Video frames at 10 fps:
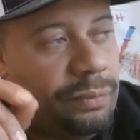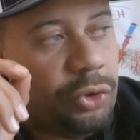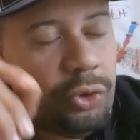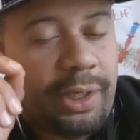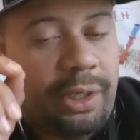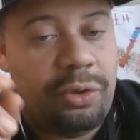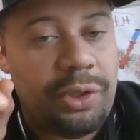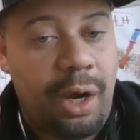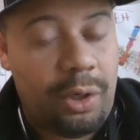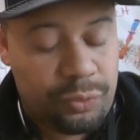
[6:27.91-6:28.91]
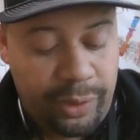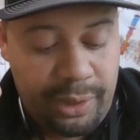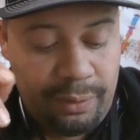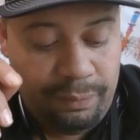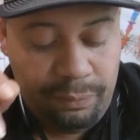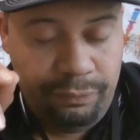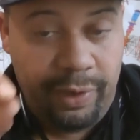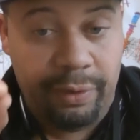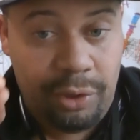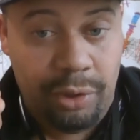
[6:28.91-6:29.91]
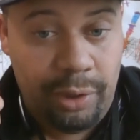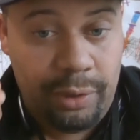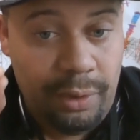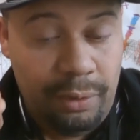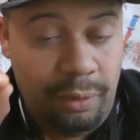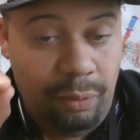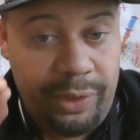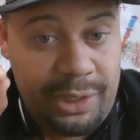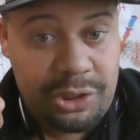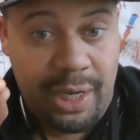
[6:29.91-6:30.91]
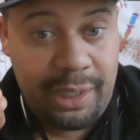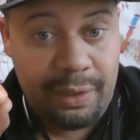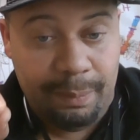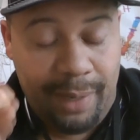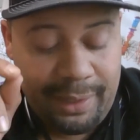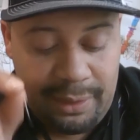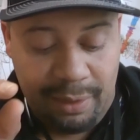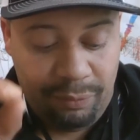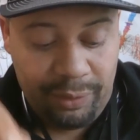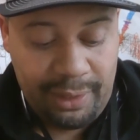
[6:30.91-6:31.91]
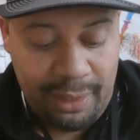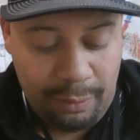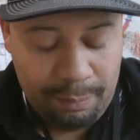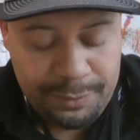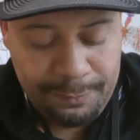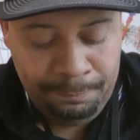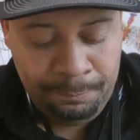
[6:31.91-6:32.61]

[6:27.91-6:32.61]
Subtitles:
You can hear the dogs running very good with that shotgun mic. That really helps.